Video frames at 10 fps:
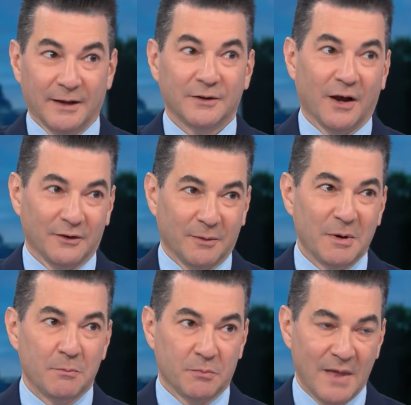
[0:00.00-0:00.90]
It does. I
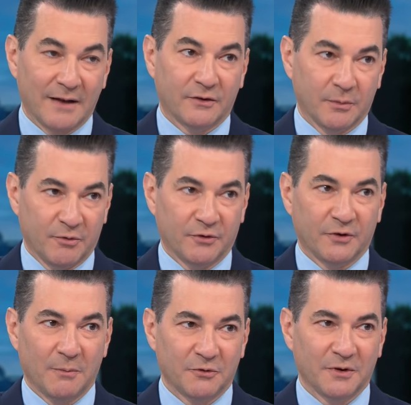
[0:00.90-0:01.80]
mean, that's the
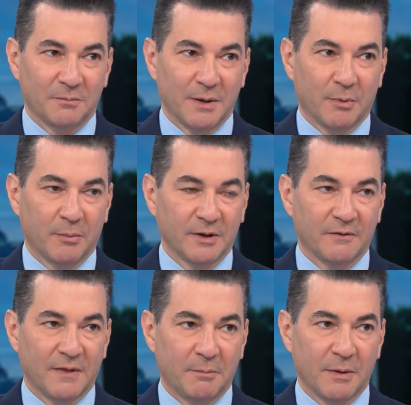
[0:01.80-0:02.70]
presumption. People
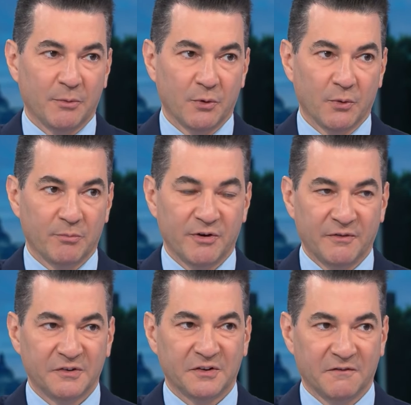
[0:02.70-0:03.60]
believe that people who were
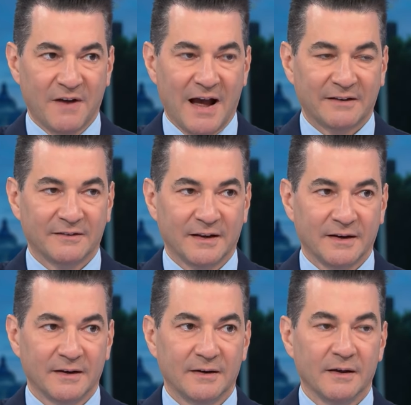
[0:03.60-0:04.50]
previously
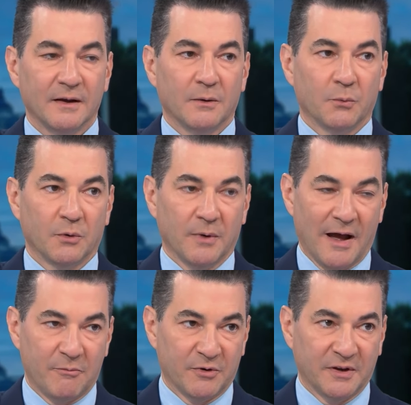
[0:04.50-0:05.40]
vaccinated will
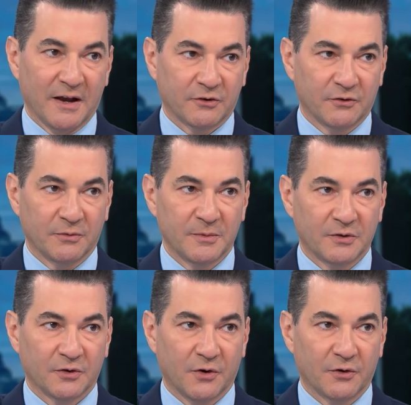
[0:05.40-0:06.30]
have protection from this
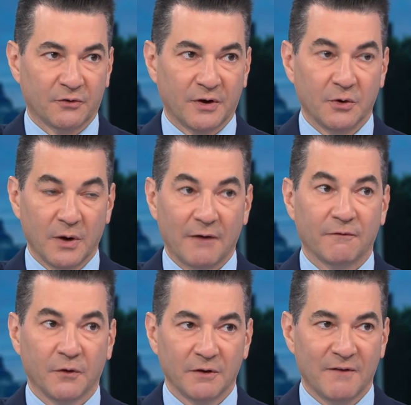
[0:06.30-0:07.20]
current strain, who got
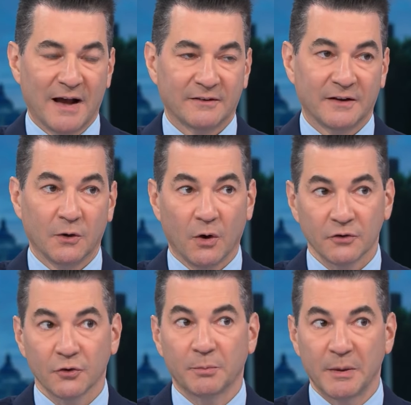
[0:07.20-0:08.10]
fully vaccinated.
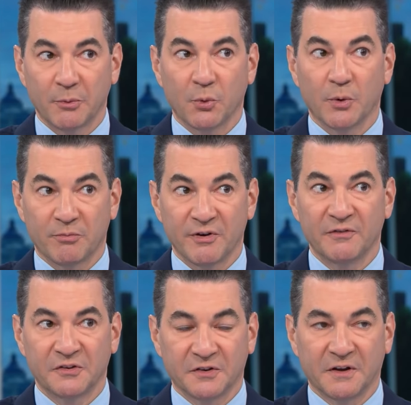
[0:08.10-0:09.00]
Also, people who were
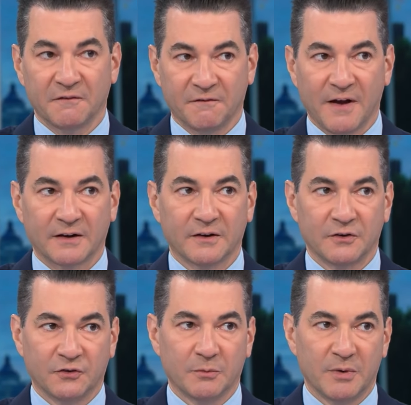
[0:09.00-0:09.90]
previously infected
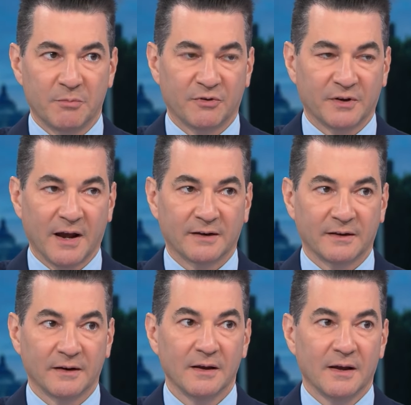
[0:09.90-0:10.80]
should be
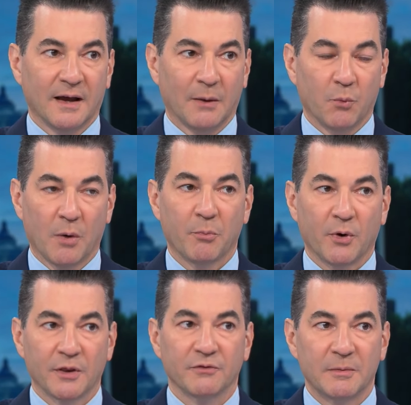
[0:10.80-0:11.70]
protected. And
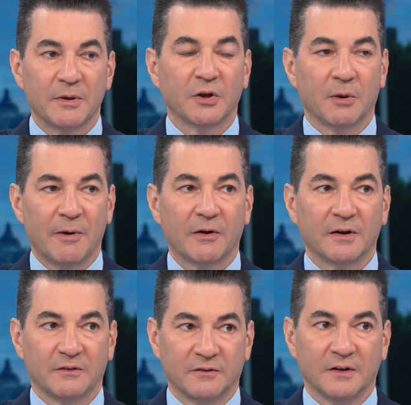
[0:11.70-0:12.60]
1.3 million
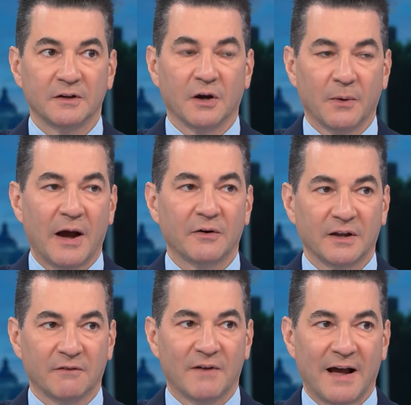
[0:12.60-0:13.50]
Americans did go out and
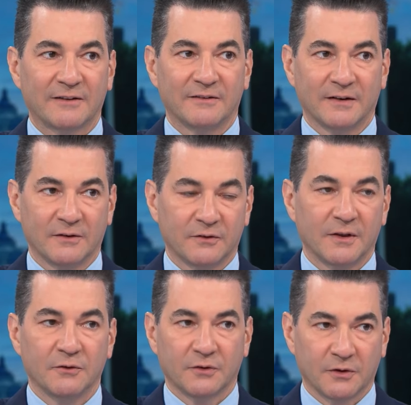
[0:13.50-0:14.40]
get vaccinated. So
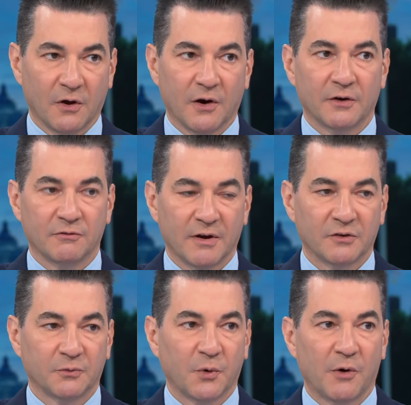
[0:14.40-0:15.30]
there's a large
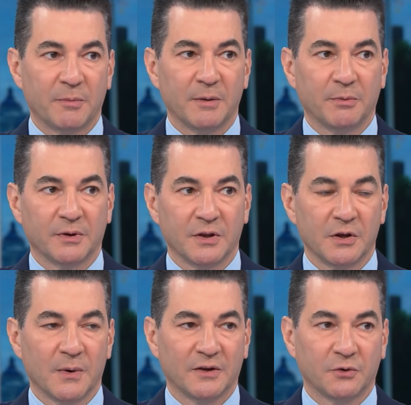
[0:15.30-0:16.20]
reservoir of people in the
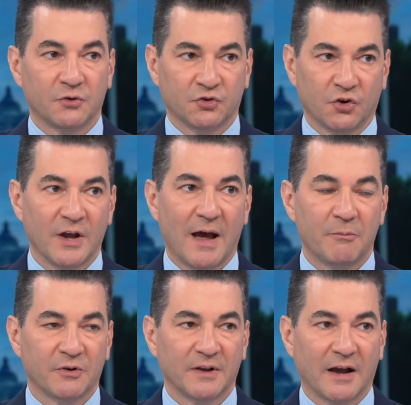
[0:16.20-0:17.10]
U.S. who should have
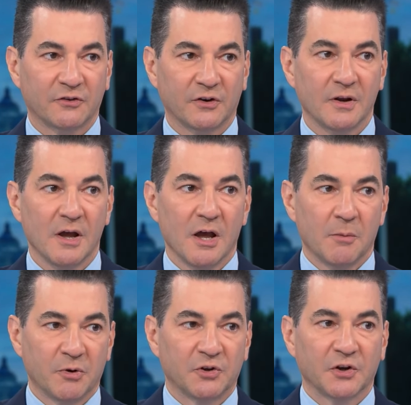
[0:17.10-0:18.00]
protection,
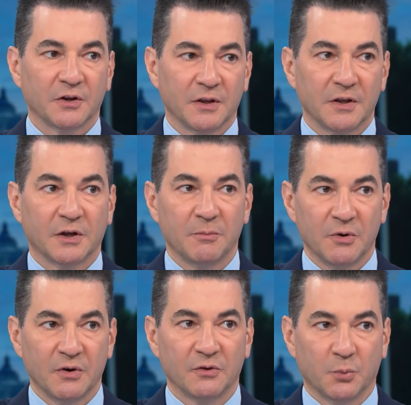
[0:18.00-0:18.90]
particularly in the
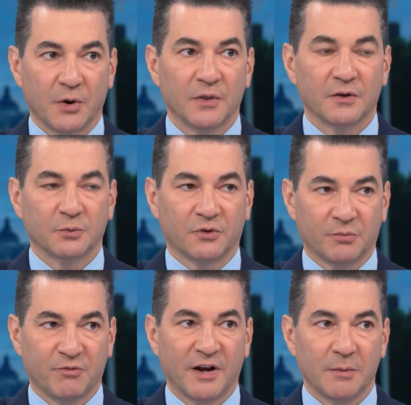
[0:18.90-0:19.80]
communities where this was
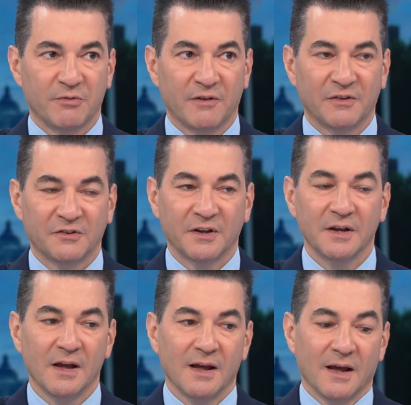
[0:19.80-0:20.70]
spreading previously.
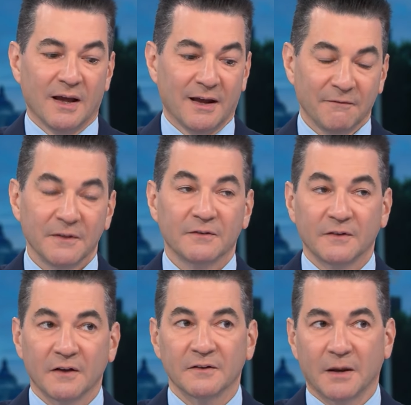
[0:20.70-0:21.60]
If this
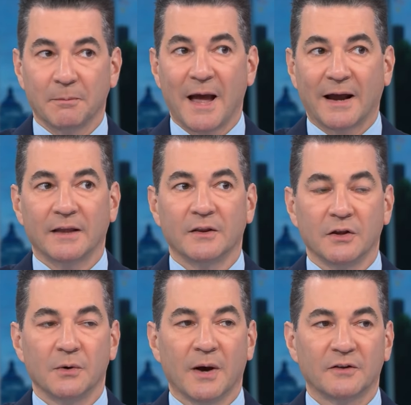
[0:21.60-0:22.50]
does get back in the
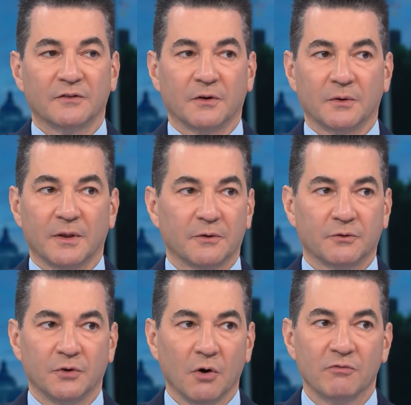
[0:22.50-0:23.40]
U.S., though,
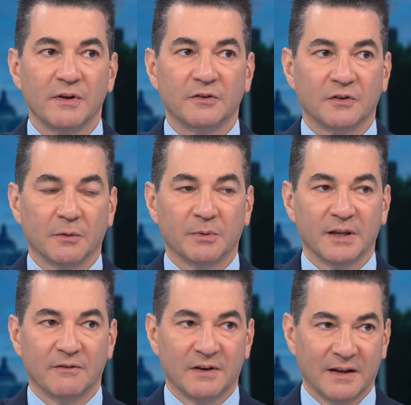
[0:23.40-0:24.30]
there's no reason to
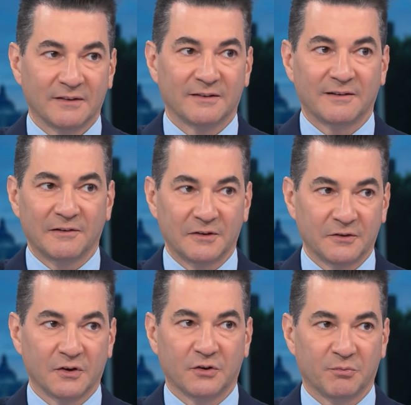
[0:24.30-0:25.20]
believe it necessarily is
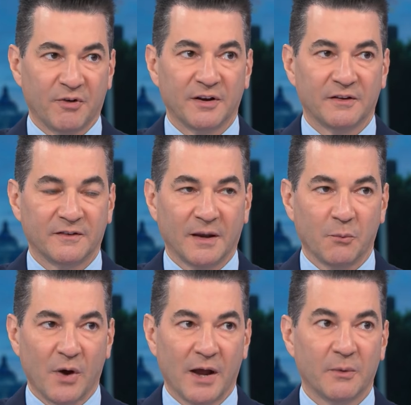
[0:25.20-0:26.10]
going to spread the same
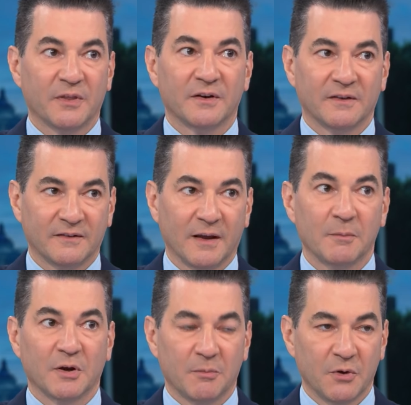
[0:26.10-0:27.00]
way within the
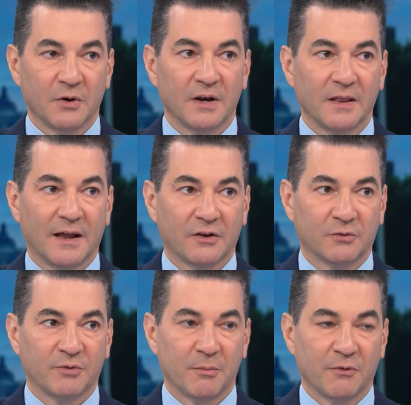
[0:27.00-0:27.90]
same community that it
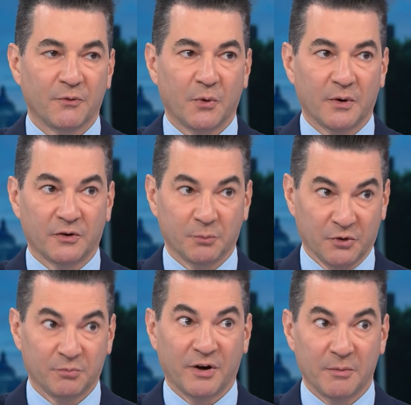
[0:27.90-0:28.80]
spread before. It was
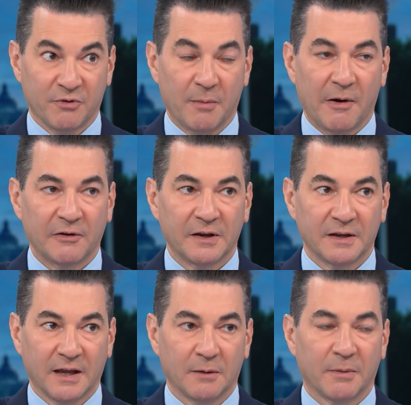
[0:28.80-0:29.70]
spreading primarily in
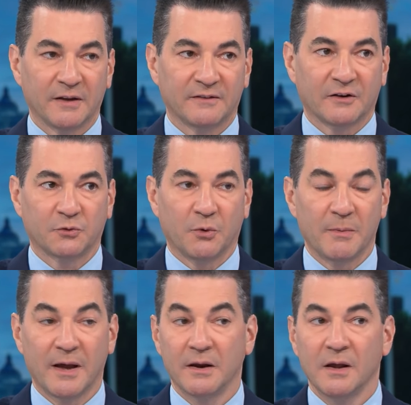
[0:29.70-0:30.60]
gay and bisexual
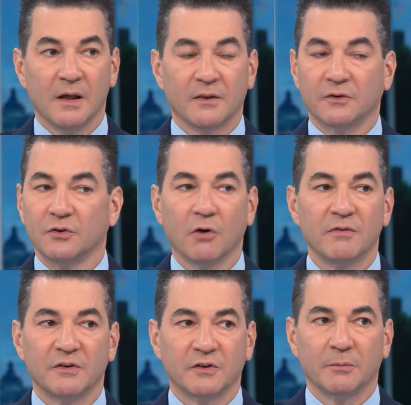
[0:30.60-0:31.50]
men. There's no
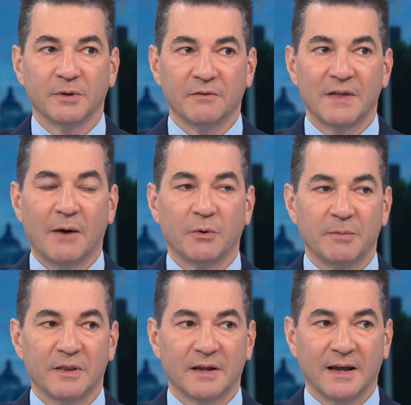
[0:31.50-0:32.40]
reason to believe that would
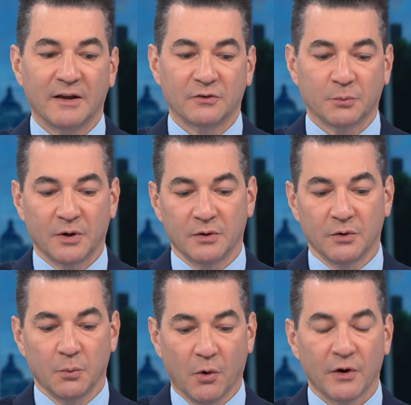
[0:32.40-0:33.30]
be the case. What
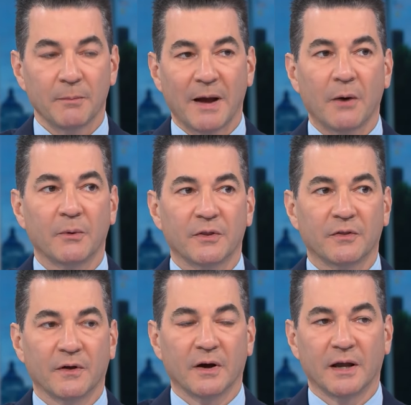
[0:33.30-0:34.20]
you worry about
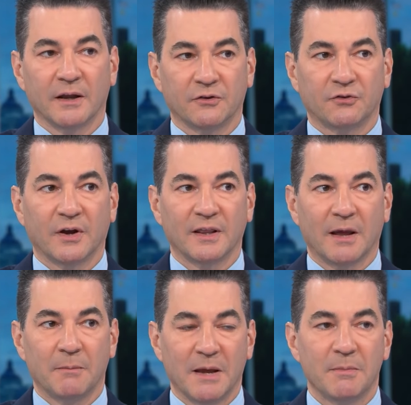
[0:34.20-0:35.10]
with a strain
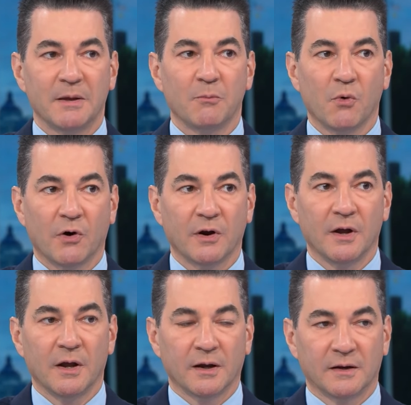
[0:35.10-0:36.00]
that may be more
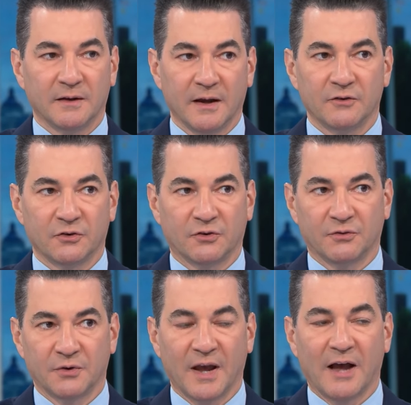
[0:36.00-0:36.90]
contagious
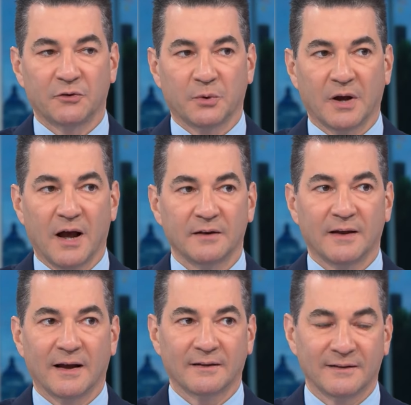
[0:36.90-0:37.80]
through casual
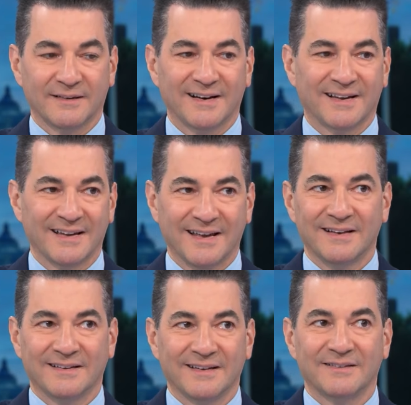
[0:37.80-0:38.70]
contact is that it can get
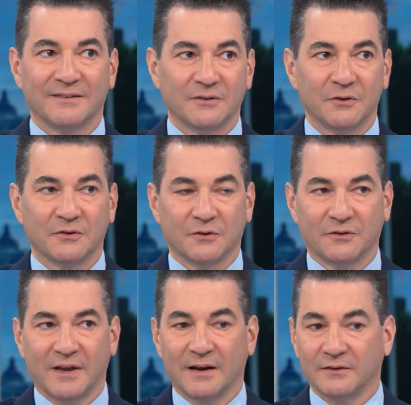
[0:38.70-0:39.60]
into institutional
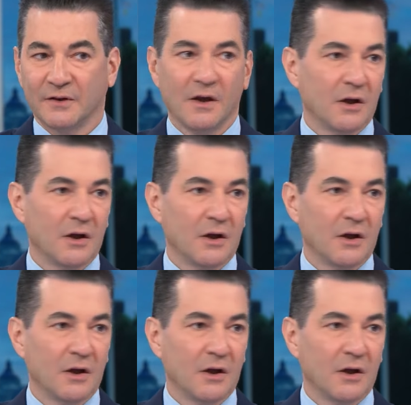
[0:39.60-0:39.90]
settings,